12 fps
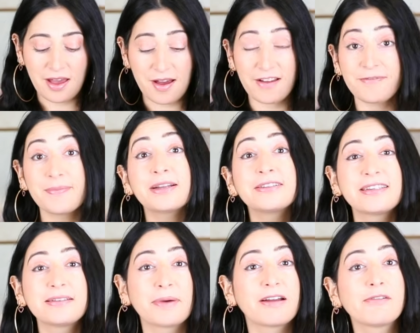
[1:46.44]
I've
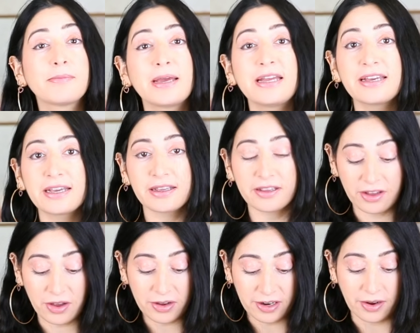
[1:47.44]
melted my remaining
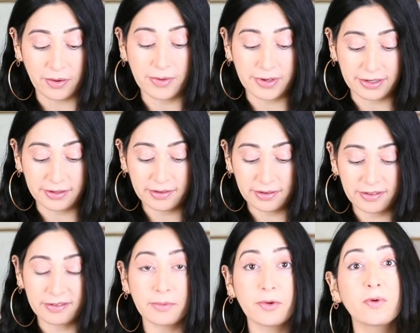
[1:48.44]
coconut oil,
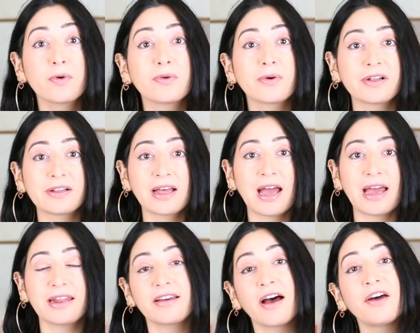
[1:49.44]
some corn oil
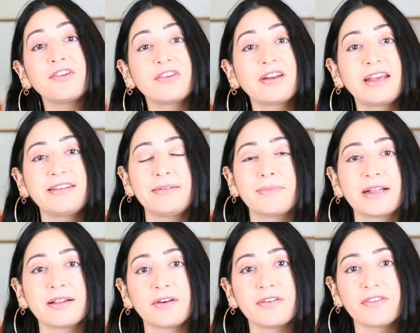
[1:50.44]
and 180
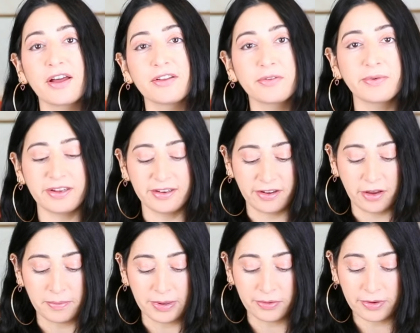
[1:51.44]
ml of unsweetened oat
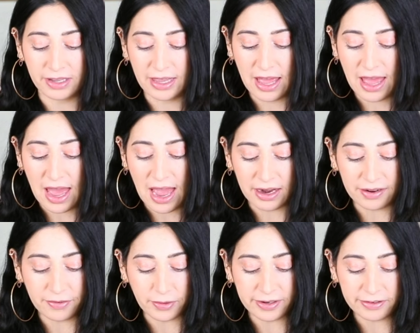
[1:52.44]
milk, and I've
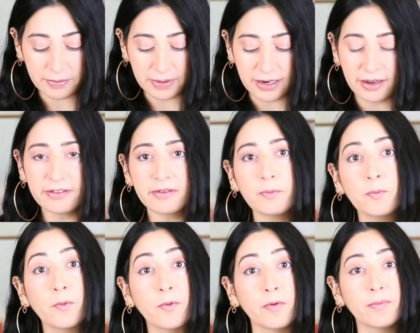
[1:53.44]
got it to be nice and
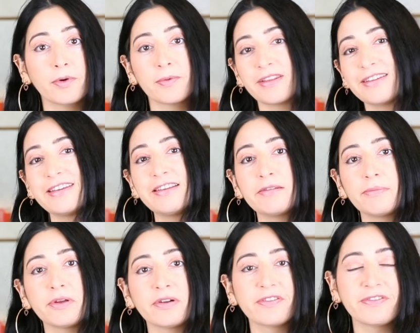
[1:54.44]
warm with a
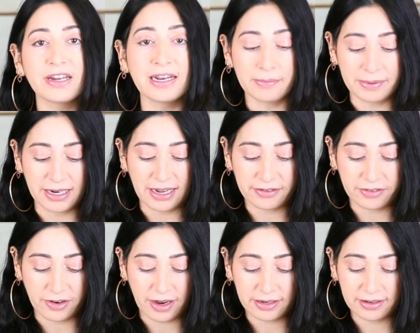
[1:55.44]
teaspoon of vanilla bean
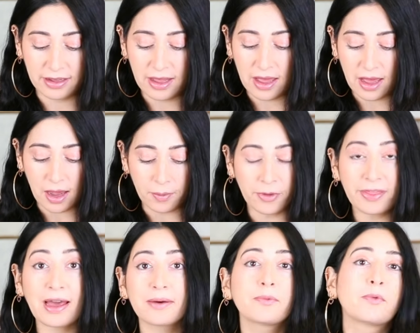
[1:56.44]
extract. I want
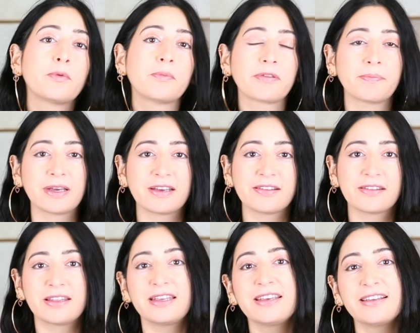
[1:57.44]
that warmth because
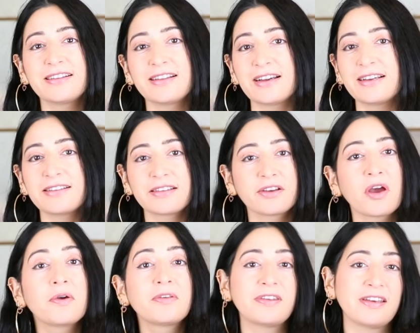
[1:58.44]
the yeast likes
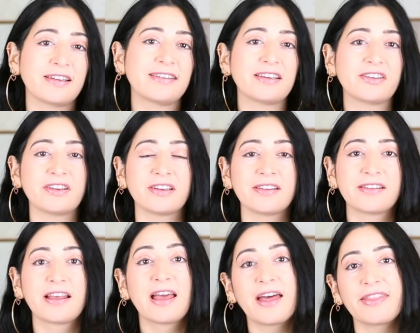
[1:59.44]
cosy conditions,
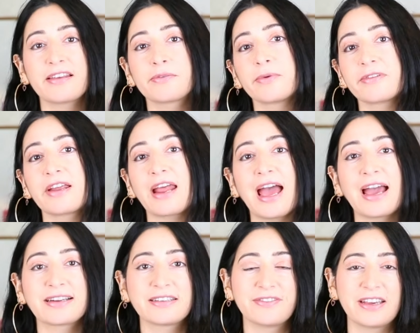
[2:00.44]
and that's what's going to
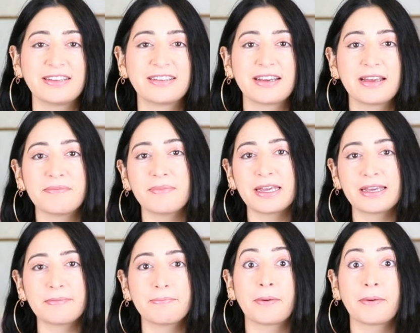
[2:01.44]
activate it and make it